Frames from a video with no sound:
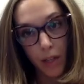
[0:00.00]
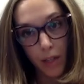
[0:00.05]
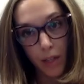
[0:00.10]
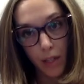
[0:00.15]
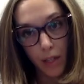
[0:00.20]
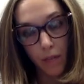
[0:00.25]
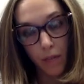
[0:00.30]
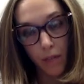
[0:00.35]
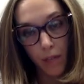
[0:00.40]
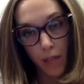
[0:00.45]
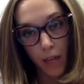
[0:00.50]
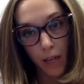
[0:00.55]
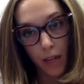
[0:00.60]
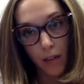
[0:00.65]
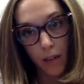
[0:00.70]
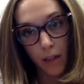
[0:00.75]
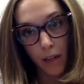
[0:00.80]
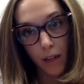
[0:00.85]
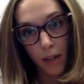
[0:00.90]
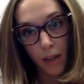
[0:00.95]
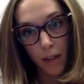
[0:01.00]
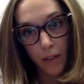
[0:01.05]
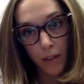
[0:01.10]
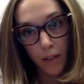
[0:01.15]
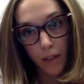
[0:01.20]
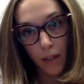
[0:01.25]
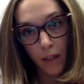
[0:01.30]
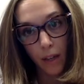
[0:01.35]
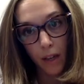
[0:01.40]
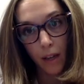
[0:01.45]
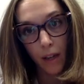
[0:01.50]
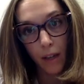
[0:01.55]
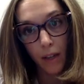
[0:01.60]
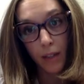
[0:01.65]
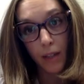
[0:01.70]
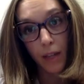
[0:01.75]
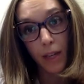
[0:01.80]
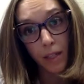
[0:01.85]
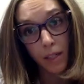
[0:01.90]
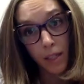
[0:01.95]
sensitive techniques.
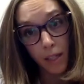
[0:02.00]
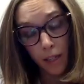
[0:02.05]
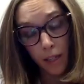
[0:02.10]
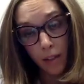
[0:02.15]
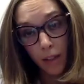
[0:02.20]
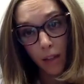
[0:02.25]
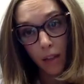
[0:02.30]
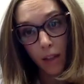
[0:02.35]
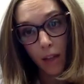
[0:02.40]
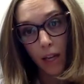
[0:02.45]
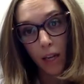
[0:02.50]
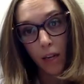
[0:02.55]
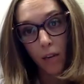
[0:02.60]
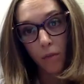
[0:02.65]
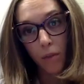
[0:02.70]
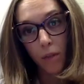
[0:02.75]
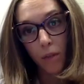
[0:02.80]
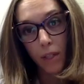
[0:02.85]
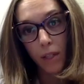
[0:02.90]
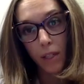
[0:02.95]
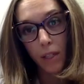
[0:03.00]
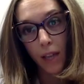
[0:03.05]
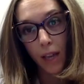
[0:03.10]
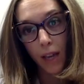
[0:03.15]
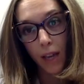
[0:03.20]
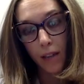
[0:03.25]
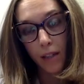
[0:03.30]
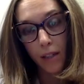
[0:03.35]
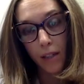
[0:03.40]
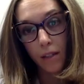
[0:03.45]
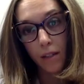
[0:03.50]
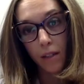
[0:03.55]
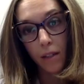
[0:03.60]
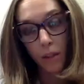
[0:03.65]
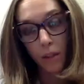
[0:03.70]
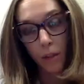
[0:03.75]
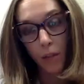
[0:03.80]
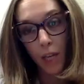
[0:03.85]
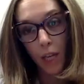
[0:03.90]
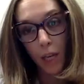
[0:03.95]
Because ideally then, if we detect the
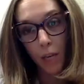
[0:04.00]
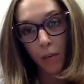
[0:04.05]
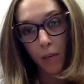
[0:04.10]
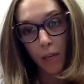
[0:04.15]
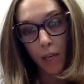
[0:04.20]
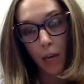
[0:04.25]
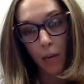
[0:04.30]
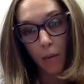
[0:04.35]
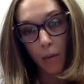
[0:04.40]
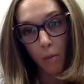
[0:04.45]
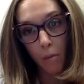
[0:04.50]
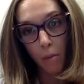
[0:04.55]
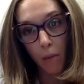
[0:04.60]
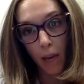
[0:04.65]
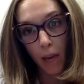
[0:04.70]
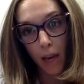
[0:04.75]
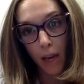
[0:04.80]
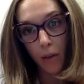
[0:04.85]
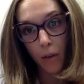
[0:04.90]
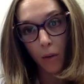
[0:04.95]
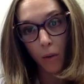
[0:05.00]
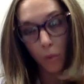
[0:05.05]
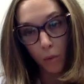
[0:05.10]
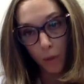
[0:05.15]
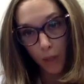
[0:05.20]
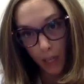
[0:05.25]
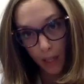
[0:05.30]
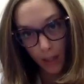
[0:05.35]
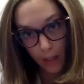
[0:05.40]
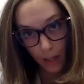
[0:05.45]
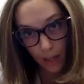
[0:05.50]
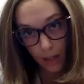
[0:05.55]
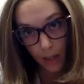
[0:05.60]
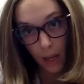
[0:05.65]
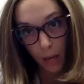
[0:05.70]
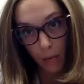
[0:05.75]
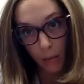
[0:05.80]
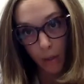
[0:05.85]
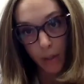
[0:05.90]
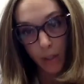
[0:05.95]
leukemia coming back only at that
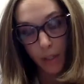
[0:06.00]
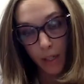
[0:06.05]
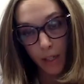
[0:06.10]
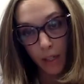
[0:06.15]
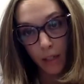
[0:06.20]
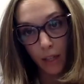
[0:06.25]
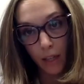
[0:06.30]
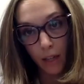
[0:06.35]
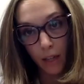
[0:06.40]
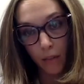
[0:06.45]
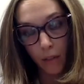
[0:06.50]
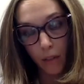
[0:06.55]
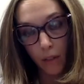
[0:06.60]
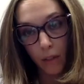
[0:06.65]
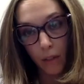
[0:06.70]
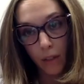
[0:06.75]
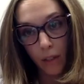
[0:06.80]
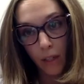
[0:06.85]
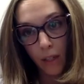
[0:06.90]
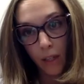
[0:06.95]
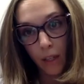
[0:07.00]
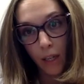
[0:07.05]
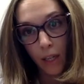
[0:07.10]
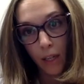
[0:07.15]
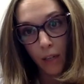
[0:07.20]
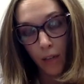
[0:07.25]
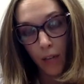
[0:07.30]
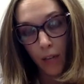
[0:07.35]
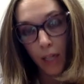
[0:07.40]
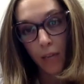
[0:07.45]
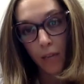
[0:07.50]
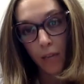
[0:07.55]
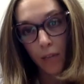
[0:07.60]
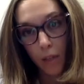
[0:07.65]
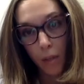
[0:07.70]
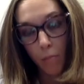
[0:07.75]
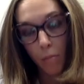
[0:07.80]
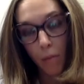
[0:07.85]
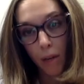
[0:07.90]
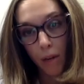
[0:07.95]
MRD level, that gives us
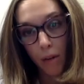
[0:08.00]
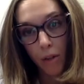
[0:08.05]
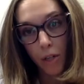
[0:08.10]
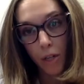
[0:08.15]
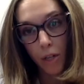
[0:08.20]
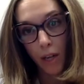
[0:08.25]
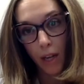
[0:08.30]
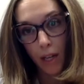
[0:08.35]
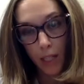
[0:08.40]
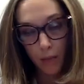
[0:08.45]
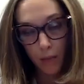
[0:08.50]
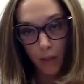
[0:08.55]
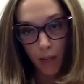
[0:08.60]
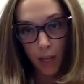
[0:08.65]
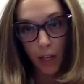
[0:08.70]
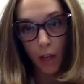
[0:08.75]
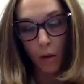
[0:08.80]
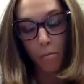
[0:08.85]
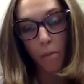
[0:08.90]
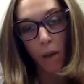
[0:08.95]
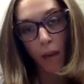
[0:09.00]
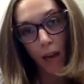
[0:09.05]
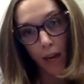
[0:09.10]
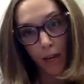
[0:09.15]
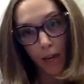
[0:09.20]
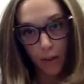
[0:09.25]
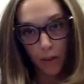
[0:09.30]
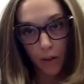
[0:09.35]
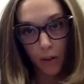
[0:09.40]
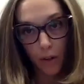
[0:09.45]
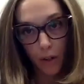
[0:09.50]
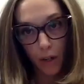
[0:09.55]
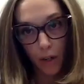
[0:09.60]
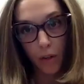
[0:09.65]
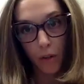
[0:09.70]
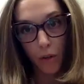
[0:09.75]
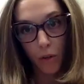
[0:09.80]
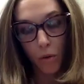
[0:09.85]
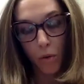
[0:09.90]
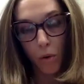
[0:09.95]
a better chance of getting it back under
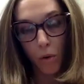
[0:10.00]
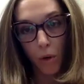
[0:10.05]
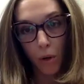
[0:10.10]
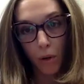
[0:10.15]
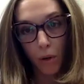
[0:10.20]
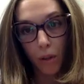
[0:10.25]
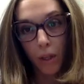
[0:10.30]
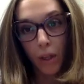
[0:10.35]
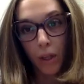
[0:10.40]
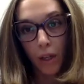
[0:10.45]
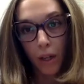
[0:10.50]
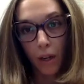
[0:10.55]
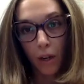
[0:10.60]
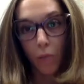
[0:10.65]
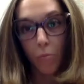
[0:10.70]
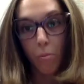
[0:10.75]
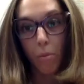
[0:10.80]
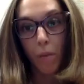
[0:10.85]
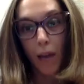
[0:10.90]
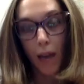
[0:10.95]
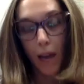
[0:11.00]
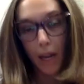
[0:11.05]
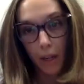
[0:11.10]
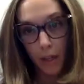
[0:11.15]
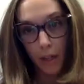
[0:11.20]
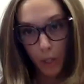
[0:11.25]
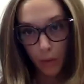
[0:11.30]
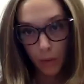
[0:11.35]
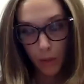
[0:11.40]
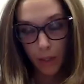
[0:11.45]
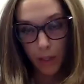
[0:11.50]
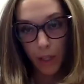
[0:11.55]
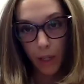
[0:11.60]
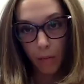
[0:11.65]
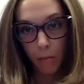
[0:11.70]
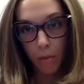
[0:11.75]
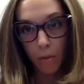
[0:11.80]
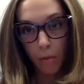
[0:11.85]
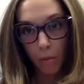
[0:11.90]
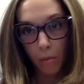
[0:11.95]
control or back into a
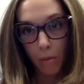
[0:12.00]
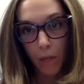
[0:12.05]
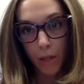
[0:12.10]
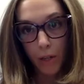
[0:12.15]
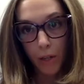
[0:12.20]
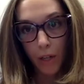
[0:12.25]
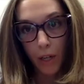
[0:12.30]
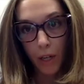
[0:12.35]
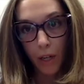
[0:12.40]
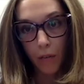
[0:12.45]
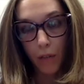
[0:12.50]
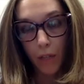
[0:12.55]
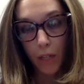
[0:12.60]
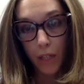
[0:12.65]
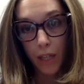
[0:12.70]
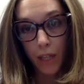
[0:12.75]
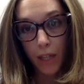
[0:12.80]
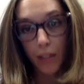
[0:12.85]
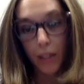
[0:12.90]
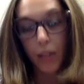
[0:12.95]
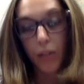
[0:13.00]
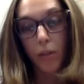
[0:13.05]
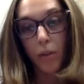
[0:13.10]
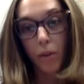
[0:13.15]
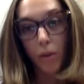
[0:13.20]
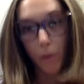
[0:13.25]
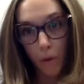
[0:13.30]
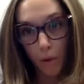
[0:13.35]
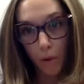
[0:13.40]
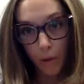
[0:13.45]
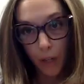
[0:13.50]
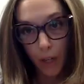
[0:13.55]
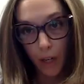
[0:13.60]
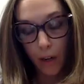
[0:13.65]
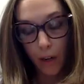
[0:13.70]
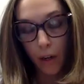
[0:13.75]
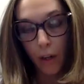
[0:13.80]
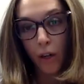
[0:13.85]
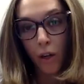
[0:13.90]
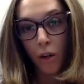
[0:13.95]
deep remission if we're detecting it
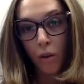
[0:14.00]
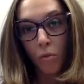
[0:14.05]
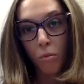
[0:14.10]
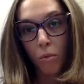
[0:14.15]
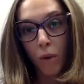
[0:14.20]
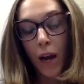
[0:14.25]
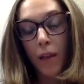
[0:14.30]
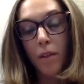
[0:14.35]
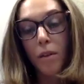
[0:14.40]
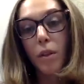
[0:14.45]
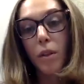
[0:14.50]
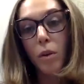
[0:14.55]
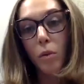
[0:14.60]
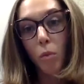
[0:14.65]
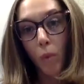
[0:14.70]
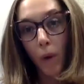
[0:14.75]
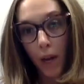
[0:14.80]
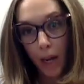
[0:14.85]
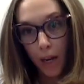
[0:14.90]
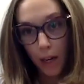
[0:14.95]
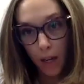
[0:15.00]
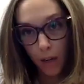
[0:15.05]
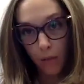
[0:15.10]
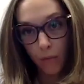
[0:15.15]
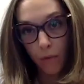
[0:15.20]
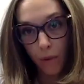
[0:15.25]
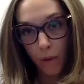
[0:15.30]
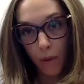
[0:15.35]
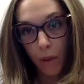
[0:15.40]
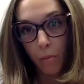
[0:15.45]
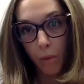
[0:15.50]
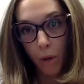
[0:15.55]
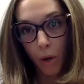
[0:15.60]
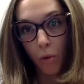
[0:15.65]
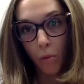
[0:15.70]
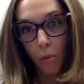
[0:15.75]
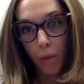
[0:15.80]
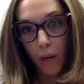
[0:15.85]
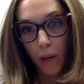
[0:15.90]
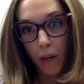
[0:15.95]
earlier, rather than waiting for the
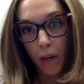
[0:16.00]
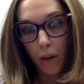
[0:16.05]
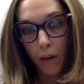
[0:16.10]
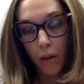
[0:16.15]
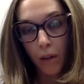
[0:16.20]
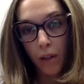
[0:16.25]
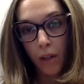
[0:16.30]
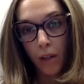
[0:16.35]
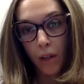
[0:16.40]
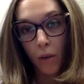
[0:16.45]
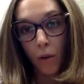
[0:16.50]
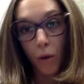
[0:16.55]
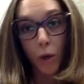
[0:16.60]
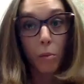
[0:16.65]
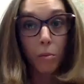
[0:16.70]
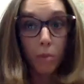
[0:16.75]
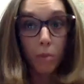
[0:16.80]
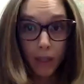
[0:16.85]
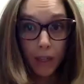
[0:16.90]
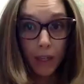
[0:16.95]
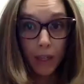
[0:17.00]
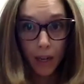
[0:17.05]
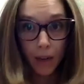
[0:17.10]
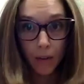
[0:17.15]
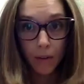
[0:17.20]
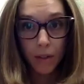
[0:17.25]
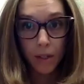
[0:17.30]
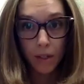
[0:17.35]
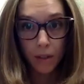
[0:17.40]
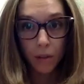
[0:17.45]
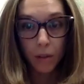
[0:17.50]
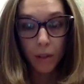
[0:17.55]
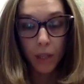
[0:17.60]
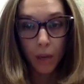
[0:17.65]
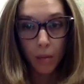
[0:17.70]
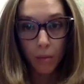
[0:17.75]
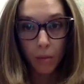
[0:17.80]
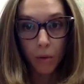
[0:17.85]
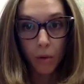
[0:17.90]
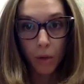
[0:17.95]
bone marrow or your blood counts to look
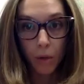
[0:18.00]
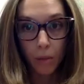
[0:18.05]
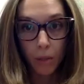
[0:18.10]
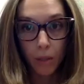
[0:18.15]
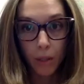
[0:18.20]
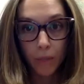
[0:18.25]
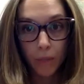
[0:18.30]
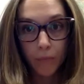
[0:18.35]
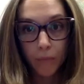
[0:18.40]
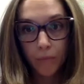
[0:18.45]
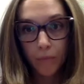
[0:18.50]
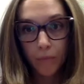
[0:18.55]
abnormal.